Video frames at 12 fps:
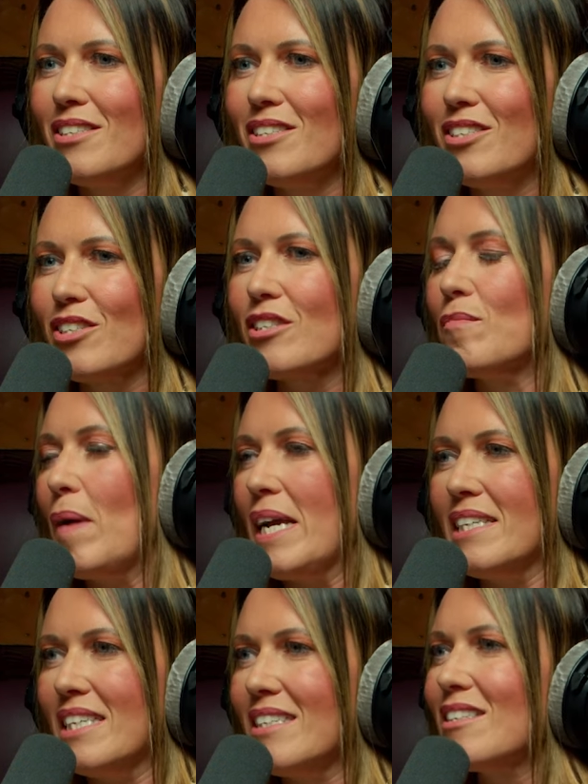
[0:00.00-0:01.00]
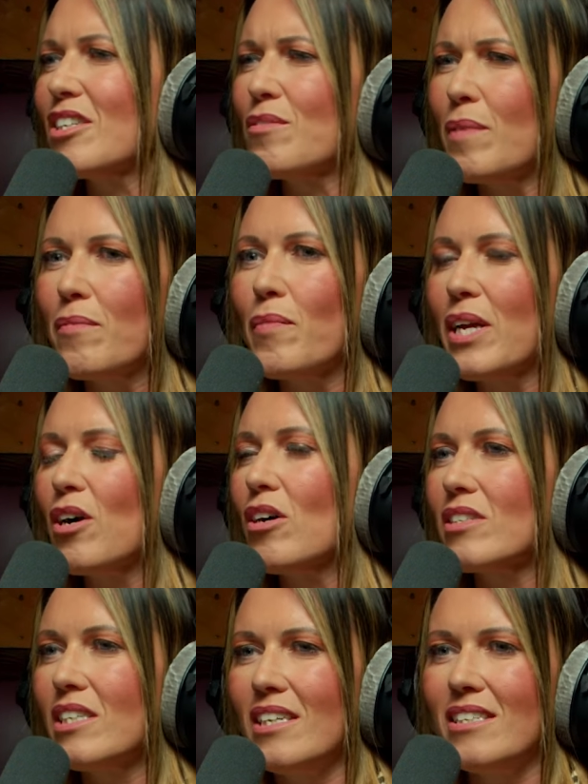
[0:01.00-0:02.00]
just amazing, because we
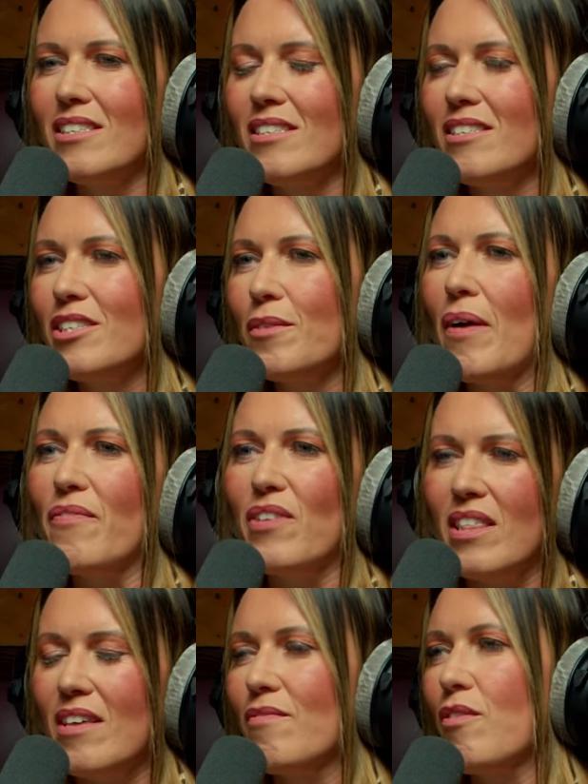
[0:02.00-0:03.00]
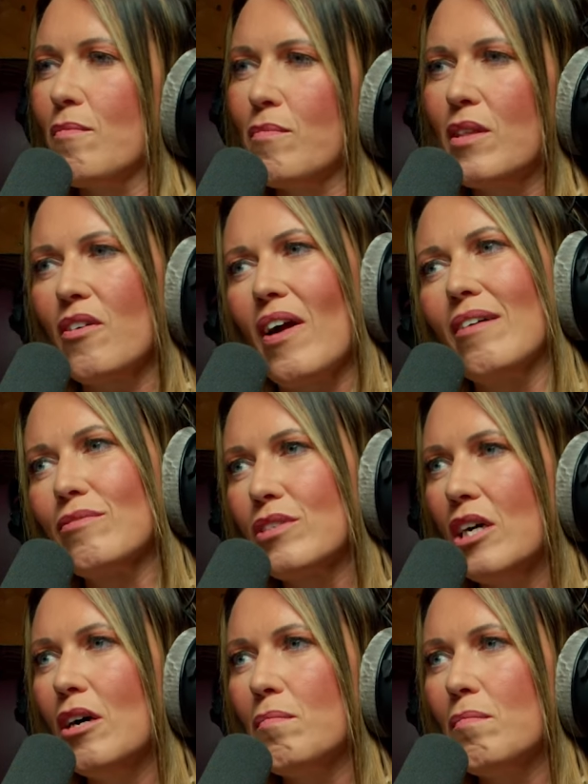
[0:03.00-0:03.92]
got to do everything from the ground up.